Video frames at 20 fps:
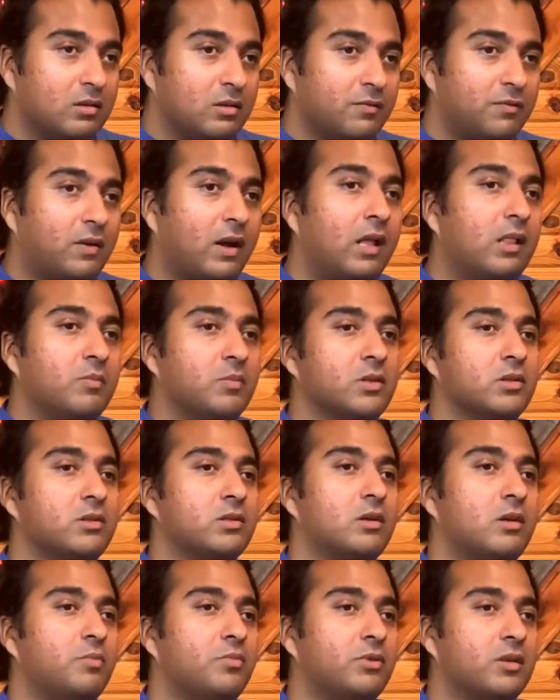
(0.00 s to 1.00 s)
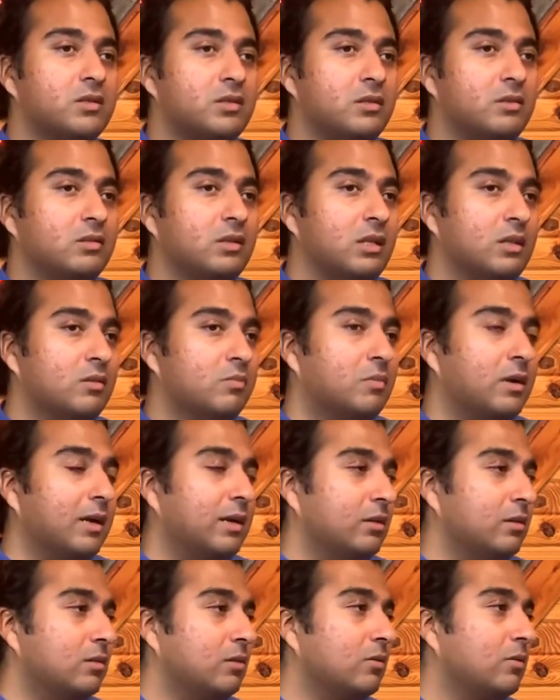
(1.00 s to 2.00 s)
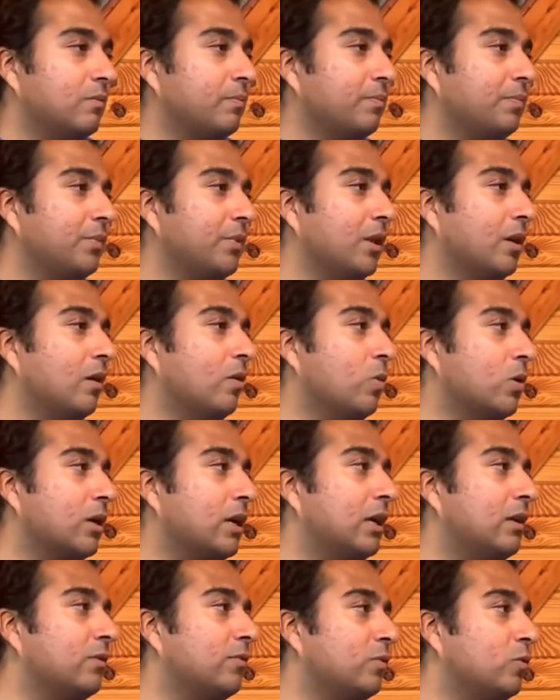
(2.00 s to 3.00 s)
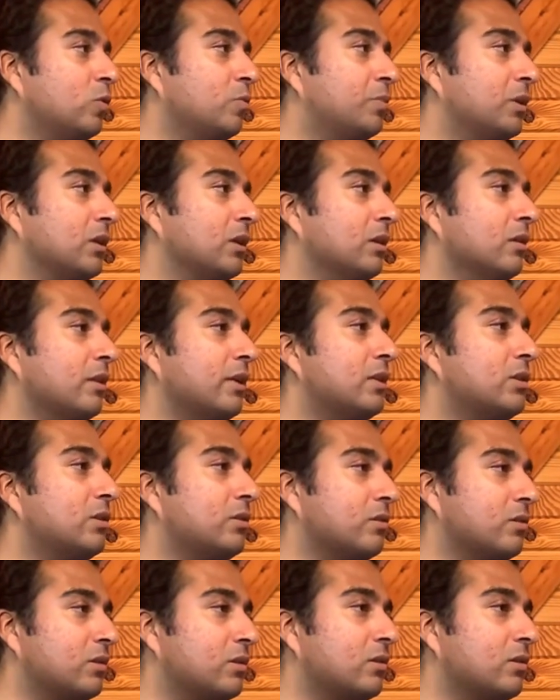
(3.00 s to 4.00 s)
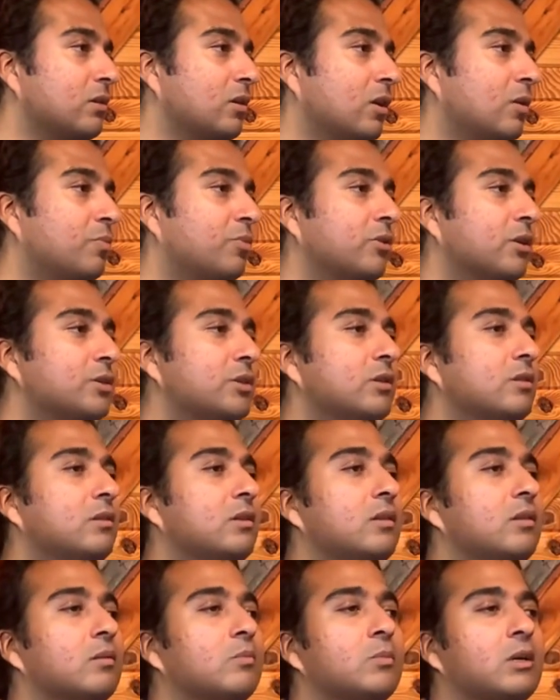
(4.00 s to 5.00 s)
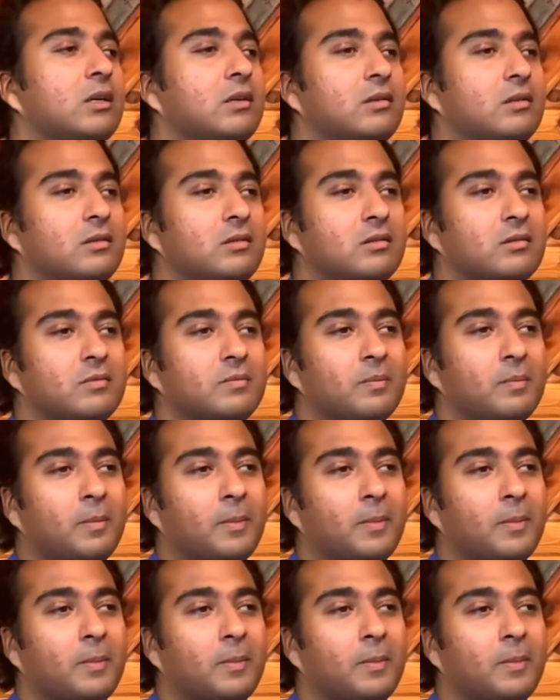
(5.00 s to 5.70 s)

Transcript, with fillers: defilements are present in the mind. What kind of upakilesas are present in the mind?